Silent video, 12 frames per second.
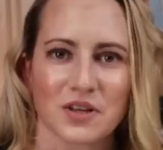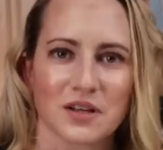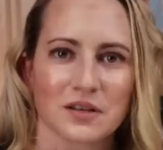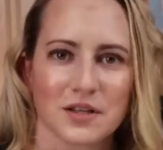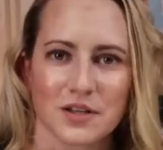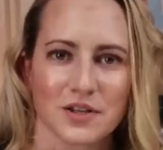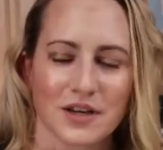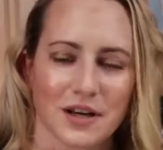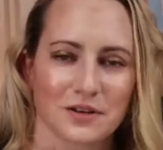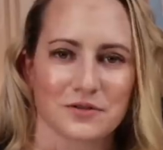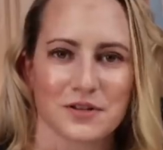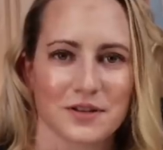for like a year
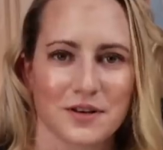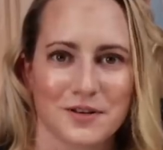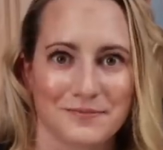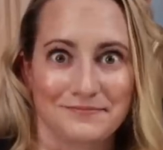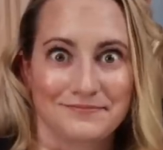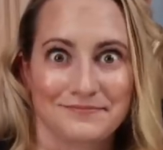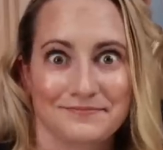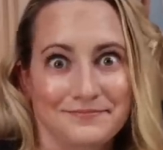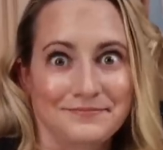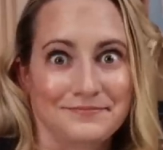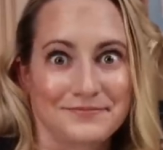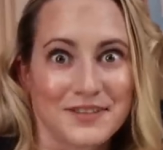now, so
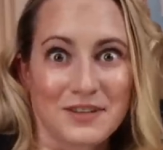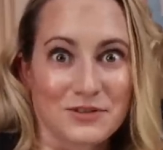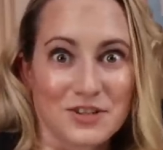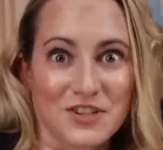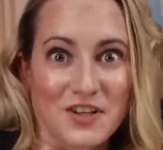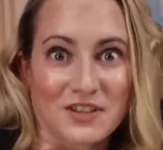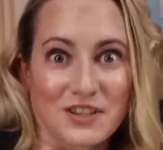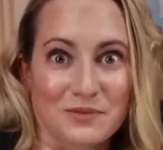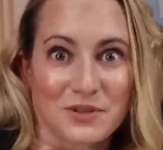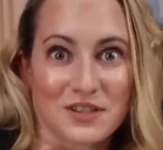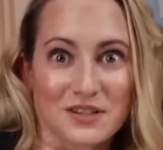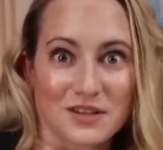I haven't recycled
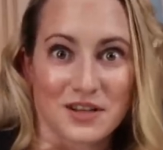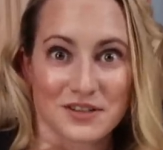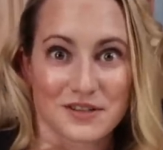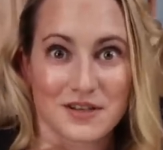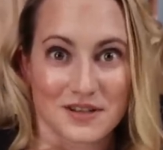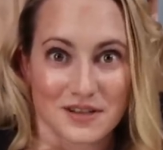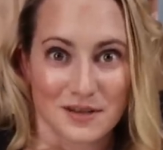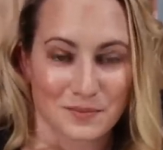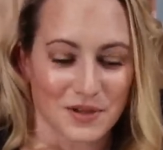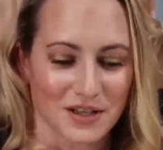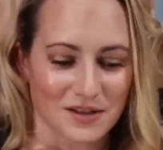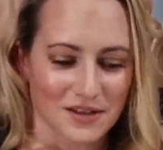them because they're all sitting in a
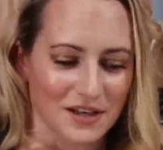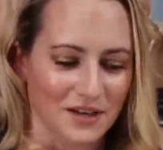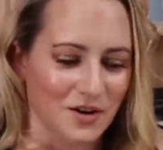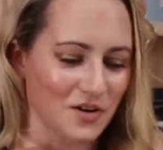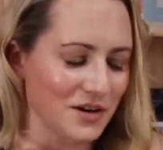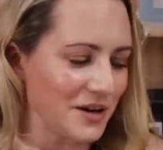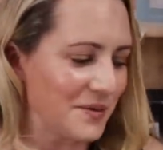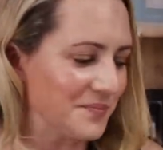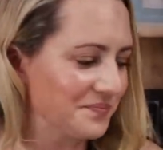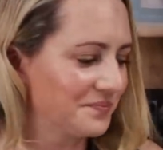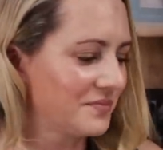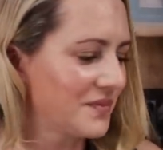big thing. Okay.
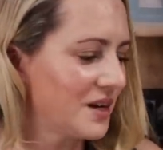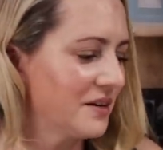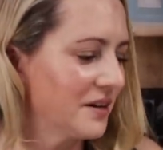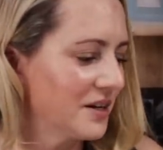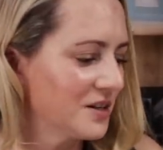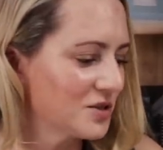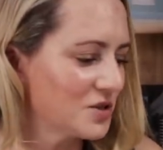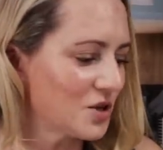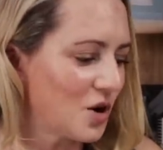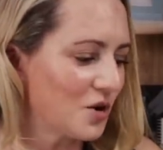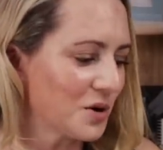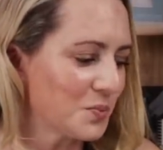
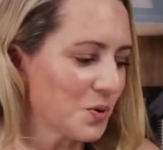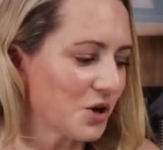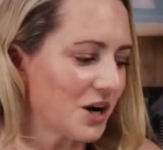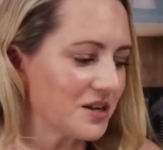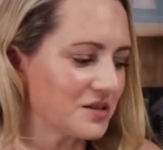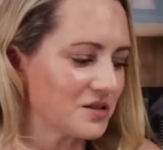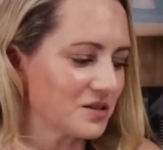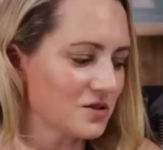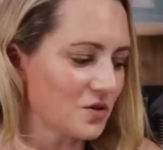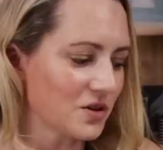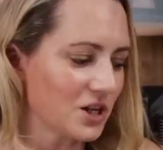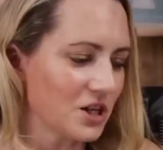So the price,
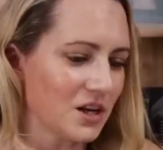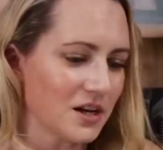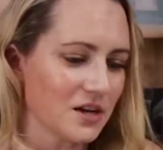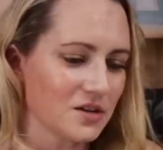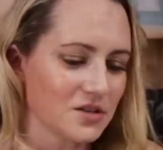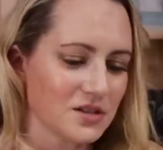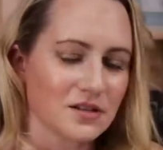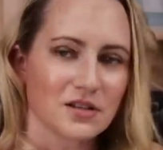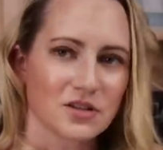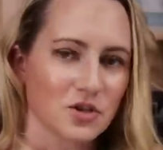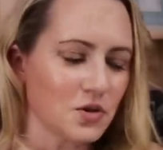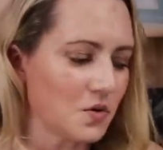so the Klairs, this
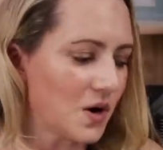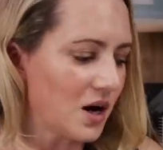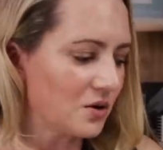is 2